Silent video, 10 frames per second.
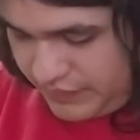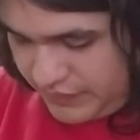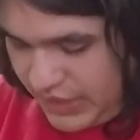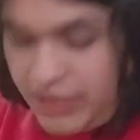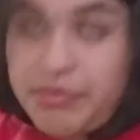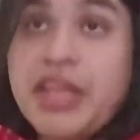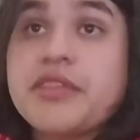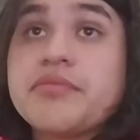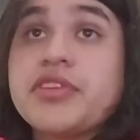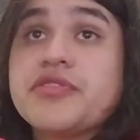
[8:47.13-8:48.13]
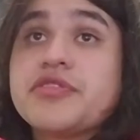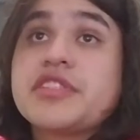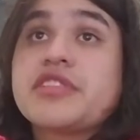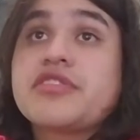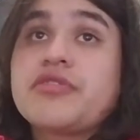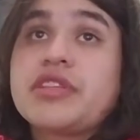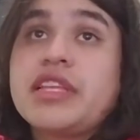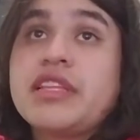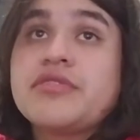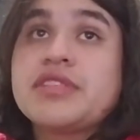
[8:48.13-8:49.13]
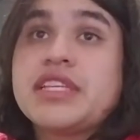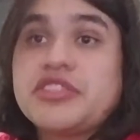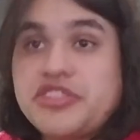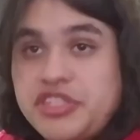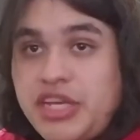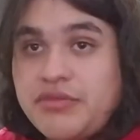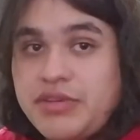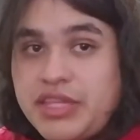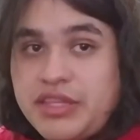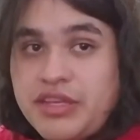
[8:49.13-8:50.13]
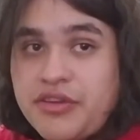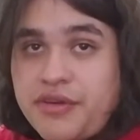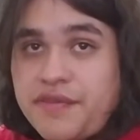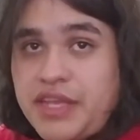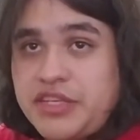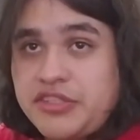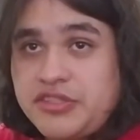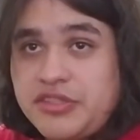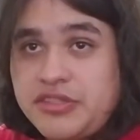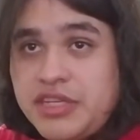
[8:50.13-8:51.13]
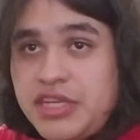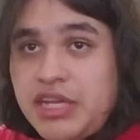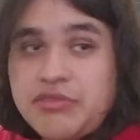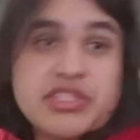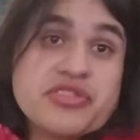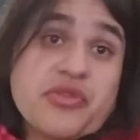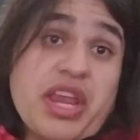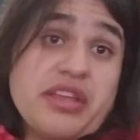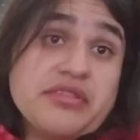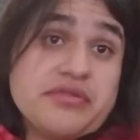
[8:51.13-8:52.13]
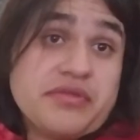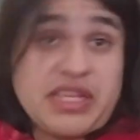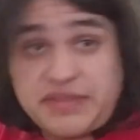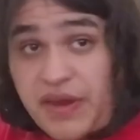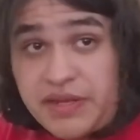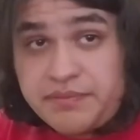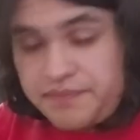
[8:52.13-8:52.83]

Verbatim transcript: And my computer is currently losing its shit with notifications, which is great. That's fine.